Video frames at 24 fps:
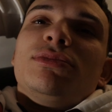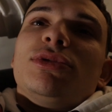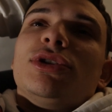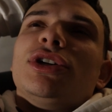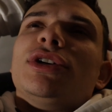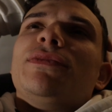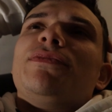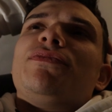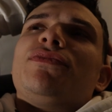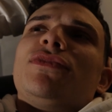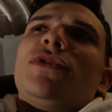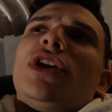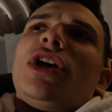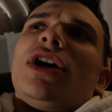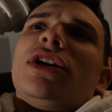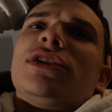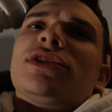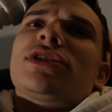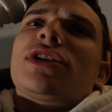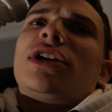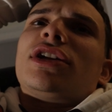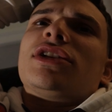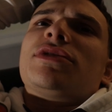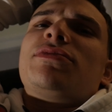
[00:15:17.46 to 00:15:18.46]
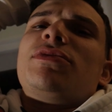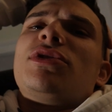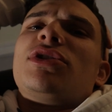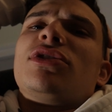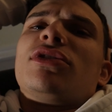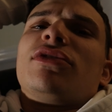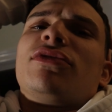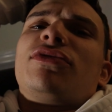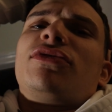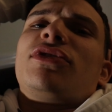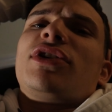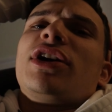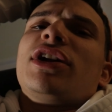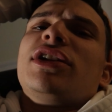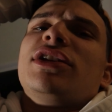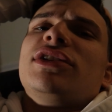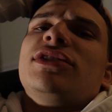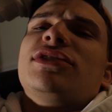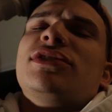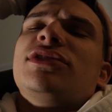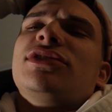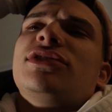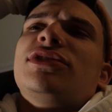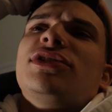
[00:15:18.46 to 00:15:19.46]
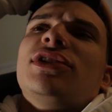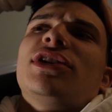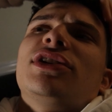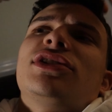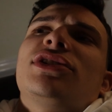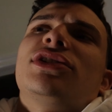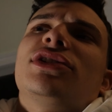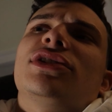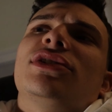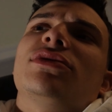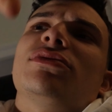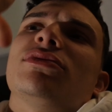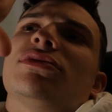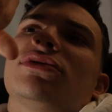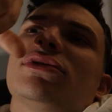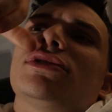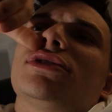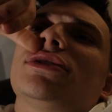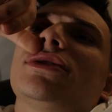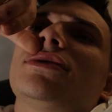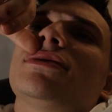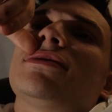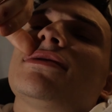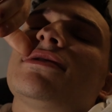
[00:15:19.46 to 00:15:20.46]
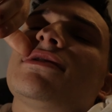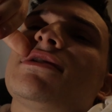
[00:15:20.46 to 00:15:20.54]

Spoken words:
but yeah, just kind of speaking on Friday's session, where